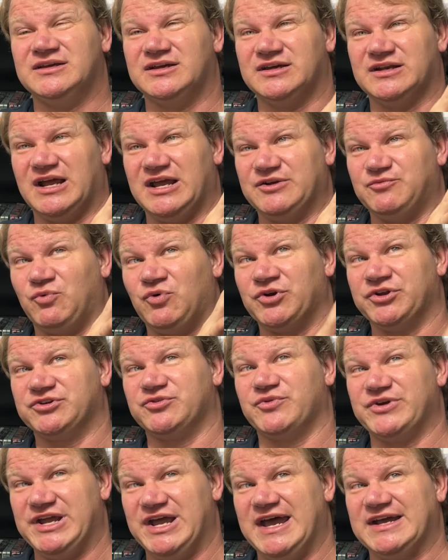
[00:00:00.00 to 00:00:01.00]
and I'd wanted
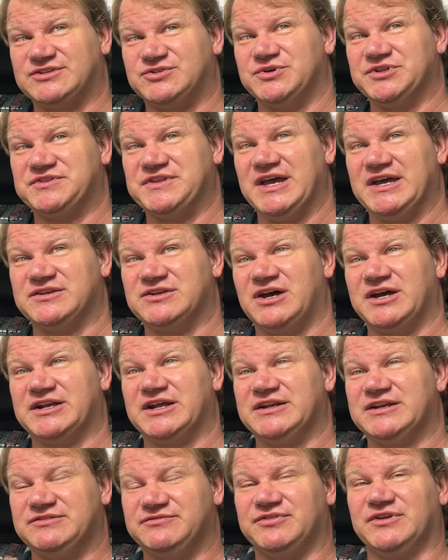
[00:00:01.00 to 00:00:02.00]
to react to it that night.
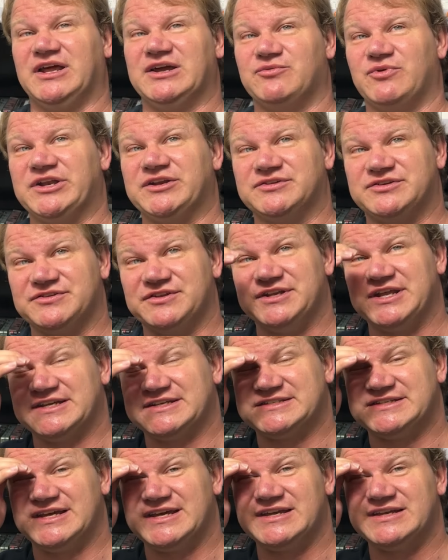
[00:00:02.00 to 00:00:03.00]
I didn't feel like waiting till the
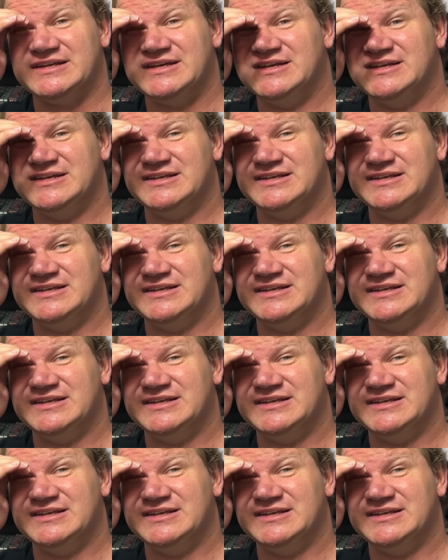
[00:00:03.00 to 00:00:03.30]
next day.